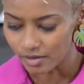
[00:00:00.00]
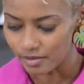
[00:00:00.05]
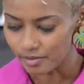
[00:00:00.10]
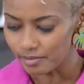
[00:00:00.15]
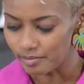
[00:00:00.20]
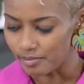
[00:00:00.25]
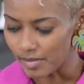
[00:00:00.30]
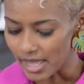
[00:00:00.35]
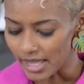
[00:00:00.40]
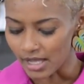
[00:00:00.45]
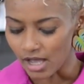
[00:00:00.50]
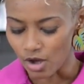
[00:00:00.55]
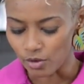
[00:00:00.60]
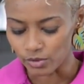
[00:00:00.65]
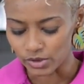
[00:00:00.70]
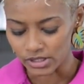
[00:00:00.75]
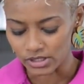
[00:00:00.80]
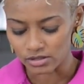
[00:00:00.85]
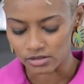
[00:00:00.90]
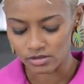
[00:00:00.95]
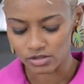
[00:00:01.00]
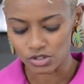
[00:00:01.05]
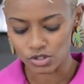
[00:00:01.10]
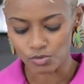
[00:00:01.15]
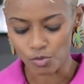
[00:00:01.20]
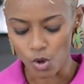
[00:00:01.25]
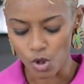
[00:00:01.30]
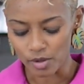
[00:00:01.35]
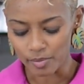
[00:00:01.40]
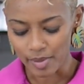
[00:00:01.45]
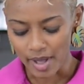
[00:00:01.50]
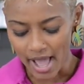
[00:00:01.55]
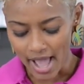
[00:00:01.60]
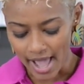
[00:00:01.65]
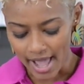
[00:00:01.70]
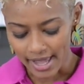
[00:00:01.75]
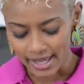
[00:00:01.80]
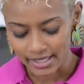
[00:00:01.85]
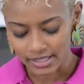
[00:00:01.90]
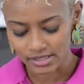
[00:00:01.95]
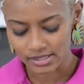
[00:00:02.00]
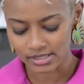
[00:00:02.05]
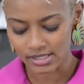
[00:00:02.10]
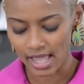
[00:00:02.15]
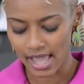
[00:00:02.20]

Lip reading: make our small pies.